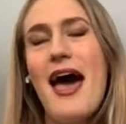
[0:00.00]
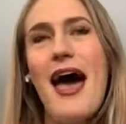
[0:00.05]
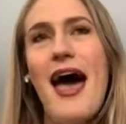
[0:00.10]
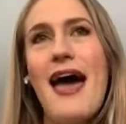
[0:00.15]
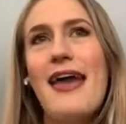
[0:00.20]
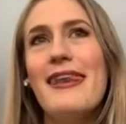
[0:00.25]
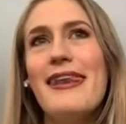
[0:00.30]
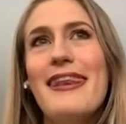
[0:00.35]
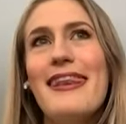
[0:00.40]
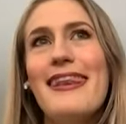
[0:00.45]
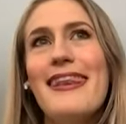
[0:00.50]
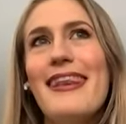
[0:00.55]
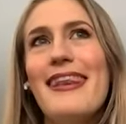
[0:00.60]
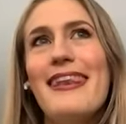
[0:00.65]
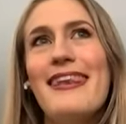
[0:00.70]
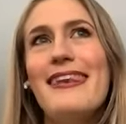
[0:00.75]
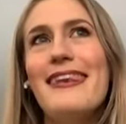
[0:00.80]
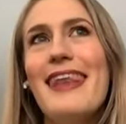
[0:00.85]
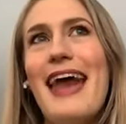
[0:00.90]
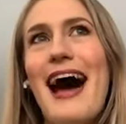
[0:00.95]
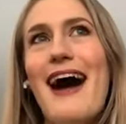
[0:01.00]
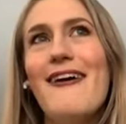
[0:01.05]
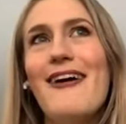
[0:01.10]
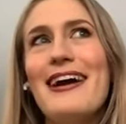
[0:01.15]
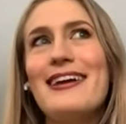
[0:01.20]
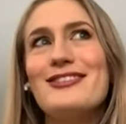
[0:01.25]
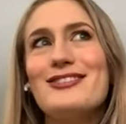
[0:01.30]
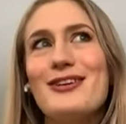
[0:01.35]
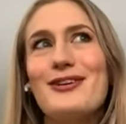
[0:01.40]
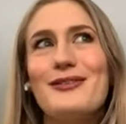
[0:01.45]
And now
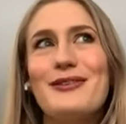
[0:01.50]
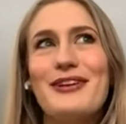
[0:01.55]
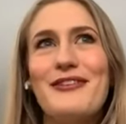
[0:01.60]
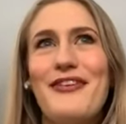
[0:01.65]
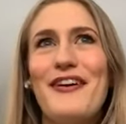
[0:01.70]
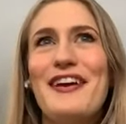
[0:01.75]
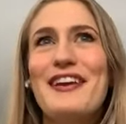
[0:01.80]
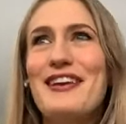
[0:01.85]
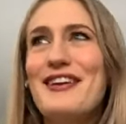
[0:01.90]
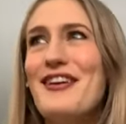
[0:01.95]
I don't even